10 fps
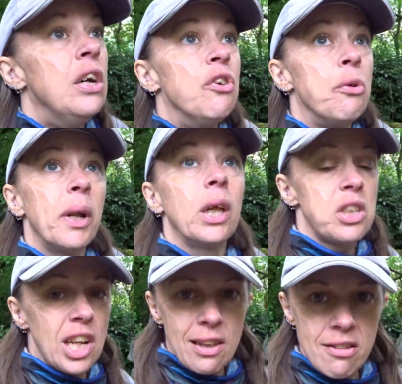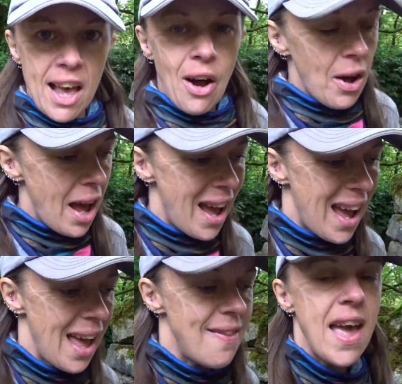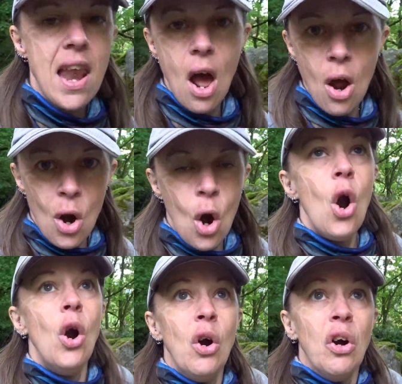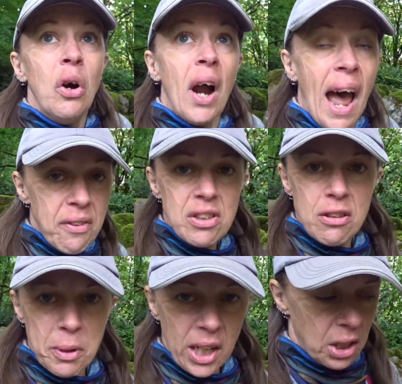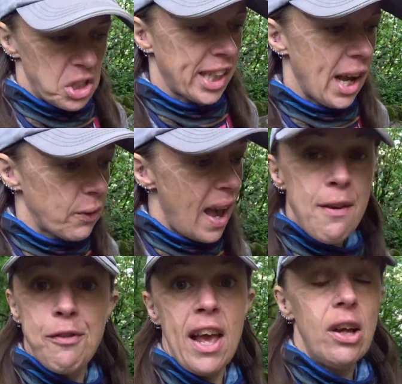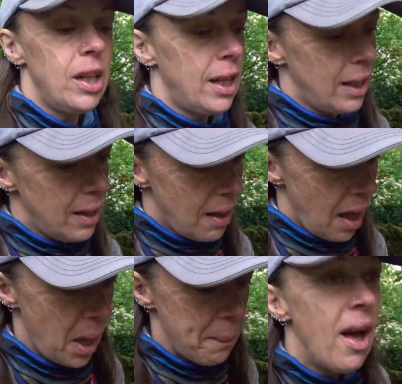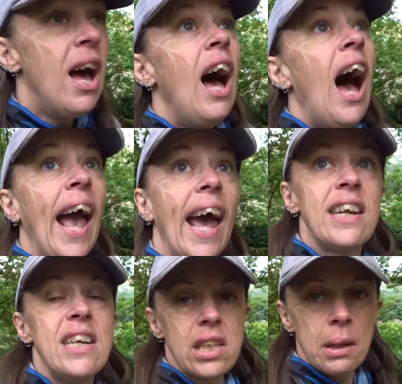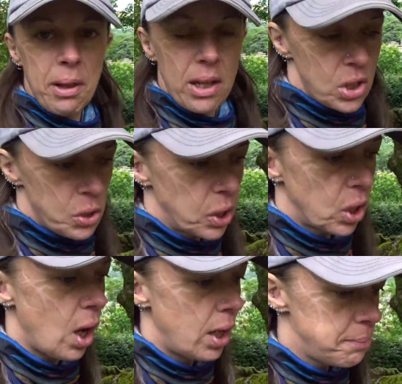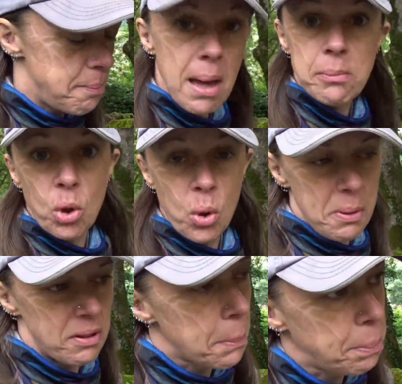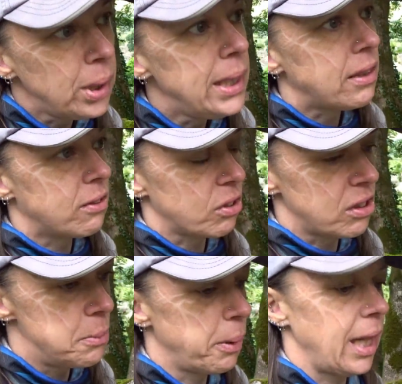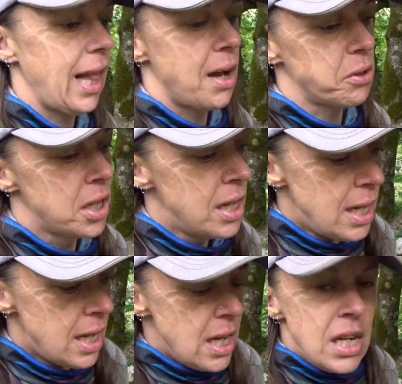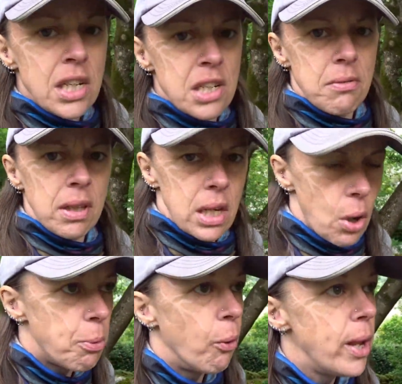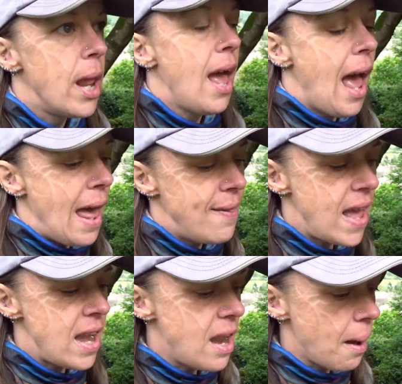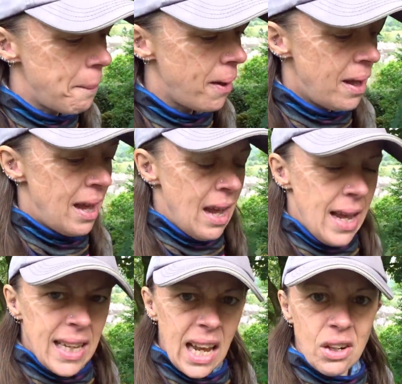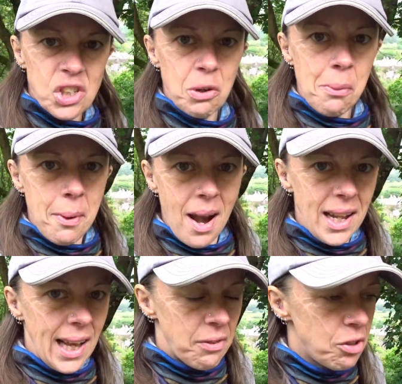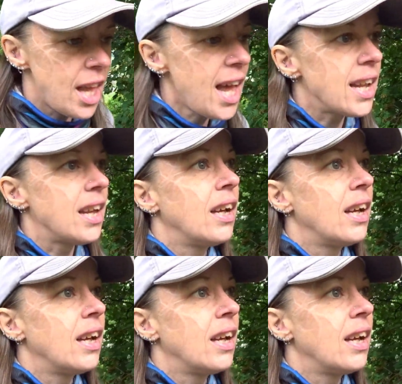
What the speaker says: So we're going to go check this out, and then after this we're going to go check out Cavedale. I had initially planned on doing Mam Tor, but it's completely sucked in by cloud, so really no point. And then, yeah, not sure where we're heading after that.